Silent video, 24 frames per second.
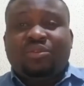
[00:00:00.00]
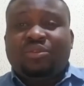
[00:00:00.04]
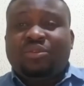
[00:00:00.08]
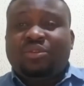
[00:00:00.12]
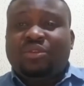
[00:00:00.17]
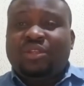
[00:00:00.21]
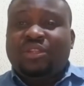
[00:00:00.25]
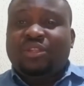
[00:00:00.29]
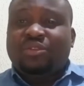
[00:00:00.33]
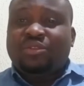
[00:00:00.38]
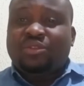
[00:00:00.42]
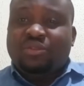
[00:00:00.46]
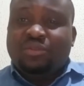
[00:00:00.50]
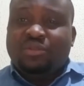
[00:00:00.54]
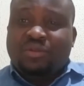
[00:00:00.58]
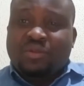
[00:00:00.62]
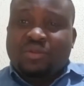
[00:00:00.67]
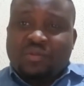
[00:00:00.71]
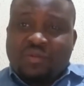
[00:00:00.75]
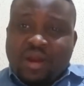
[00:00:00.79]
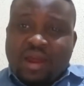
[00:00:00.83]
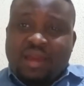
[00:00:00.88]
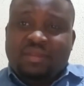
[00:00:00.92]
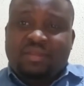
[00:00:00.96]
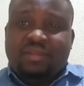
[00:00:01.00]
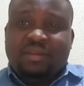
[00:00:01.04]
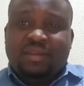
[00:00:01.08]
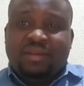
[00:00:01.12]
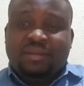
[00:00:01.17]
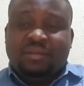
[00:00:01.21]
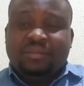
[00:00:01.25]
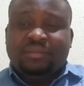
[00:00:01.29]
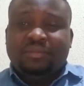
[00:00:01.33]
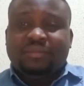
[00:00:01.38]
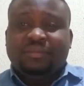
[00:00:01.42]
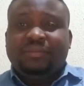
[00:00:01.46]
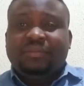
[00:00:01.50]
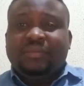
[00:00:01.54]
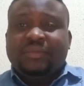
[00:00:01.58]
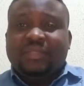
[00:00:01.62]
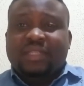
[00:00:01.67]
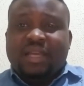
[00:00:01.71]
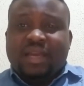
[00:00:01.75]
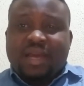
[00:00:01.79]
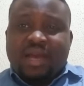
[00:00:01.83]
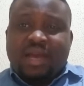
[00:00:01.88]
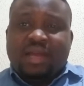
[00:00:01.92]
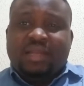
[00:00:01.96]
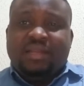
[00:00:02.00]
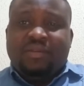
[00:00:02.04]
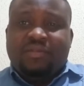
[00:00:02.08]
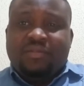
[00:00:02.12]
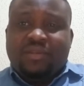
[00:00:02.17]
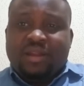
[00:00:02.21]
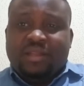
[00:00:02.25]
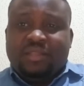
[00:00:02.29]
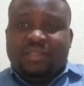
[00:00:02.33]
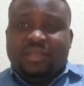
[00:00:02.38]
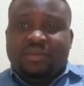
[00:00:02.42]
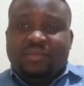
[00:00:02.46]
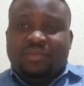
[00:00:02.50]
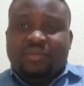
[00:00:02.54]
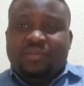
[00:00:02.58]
You need to do the right thing at the right time.